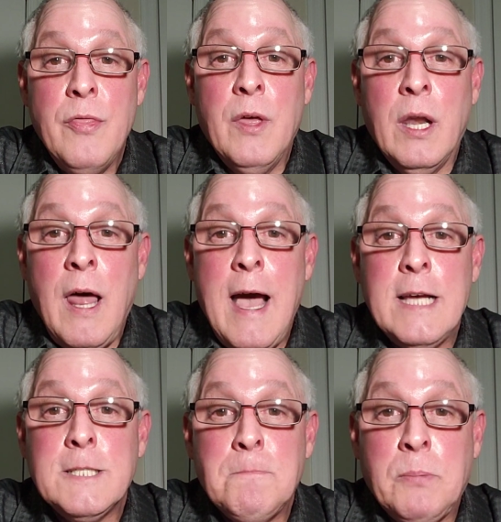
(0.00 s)
the
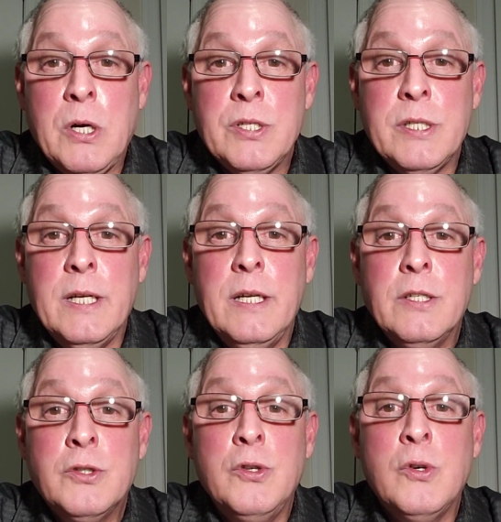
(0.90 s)
last person
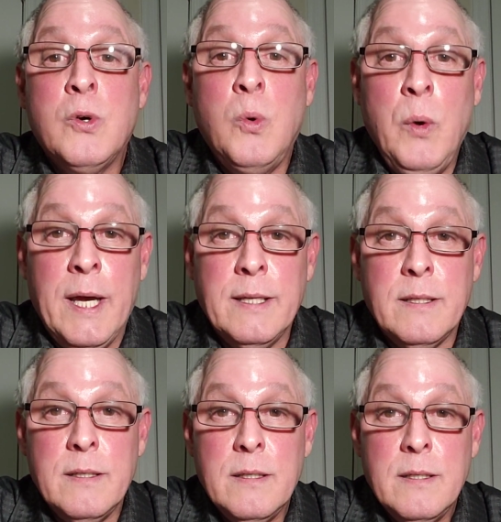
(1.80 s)
to
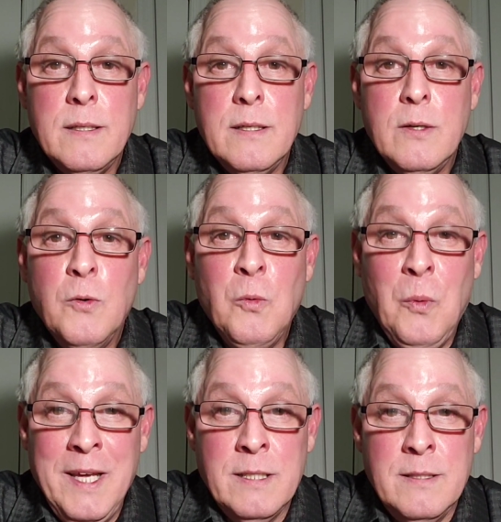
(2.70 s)
quit
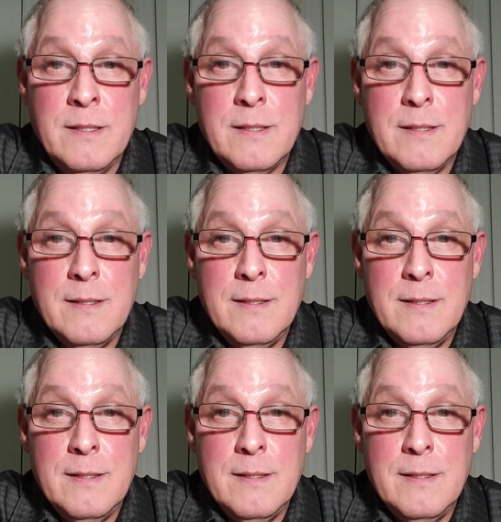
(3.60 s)
wins.